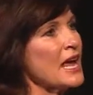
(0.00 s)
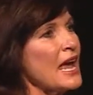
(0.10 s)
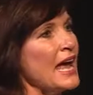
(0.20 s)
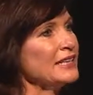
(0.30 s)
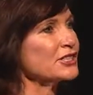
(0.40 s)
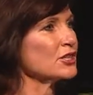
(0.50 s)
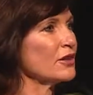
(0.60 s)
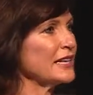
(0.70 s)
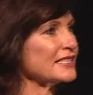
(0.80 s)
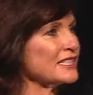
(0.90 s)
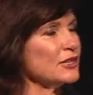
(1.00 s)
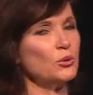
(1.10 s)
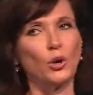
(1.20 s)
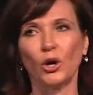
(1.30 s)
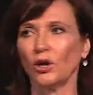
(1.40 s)
And so they see the
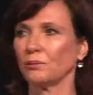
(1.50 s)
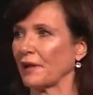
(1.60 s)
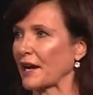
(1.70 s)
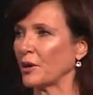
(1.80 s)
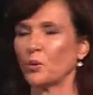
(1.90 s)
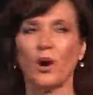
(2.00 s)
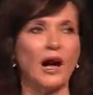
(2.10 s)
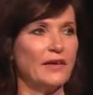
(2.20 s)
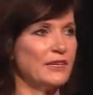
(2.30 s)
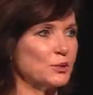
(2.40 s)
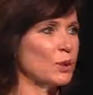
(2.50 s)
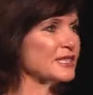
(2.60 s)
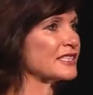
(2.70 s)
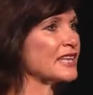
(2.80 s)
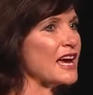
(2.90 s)
world black and white. There's what's
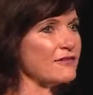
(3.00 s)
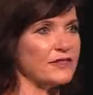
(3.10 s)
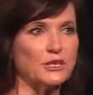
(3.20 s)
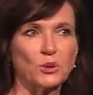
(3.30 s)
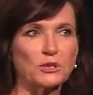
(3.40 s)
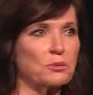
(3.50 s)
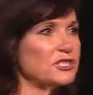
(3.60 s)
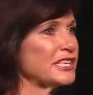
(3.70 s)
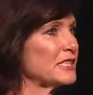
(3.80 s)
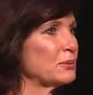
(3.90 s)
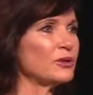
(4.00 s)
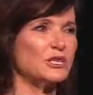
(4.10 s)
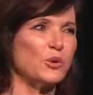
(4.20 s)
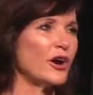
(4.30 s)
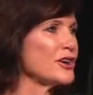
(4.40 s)
safe, there's what's predictable, there's
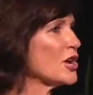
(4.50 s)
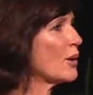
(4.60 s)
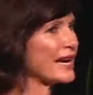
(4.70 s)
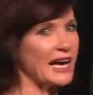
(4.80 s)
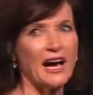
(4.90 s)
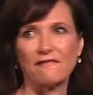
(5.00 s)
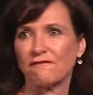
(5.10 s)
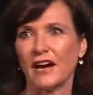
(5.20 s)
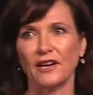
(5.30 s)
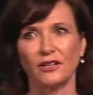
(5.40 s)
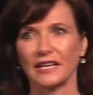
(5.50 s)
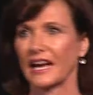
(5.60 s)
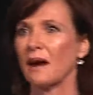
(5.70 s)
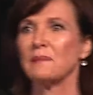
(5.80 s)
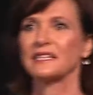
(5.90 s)
where I know I can't fail and
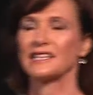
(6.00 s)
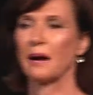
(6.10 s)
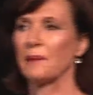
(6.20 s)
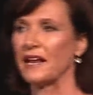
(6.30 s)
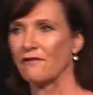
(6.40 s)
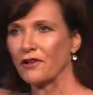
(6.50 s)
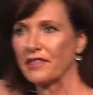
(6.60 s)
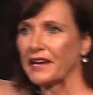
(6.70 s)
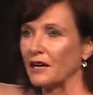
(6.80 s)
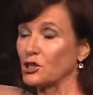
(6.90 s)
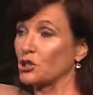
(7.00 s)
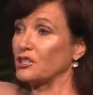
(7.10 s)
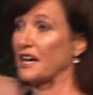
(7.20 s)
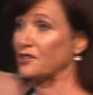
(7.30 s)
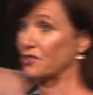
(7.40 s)
can't mess up, and everything else too
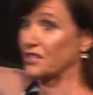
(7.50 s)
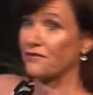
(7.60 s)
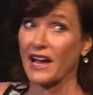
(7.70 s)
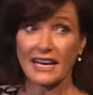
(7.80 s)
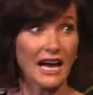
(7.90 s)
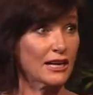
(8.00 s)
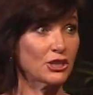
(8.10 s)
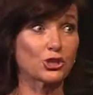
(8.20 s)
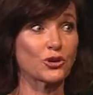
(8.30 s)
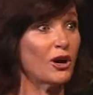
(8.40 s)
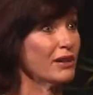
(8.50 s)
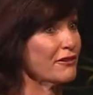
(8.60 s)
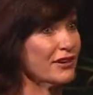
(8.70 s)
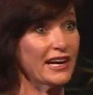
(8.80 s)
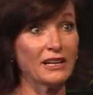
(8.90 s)
dangerous. If I can't control
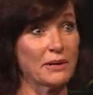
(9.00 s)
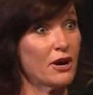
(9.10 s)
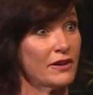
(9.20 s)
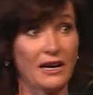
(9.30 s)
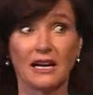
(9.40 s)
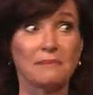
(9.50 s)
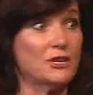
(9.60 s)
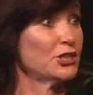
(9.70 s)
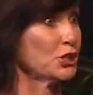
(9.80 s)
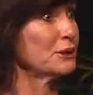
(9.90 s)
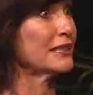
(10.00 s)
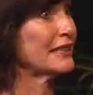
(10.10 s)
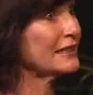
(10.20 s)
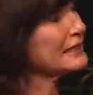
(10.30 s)
every element of it, I'm not doing it.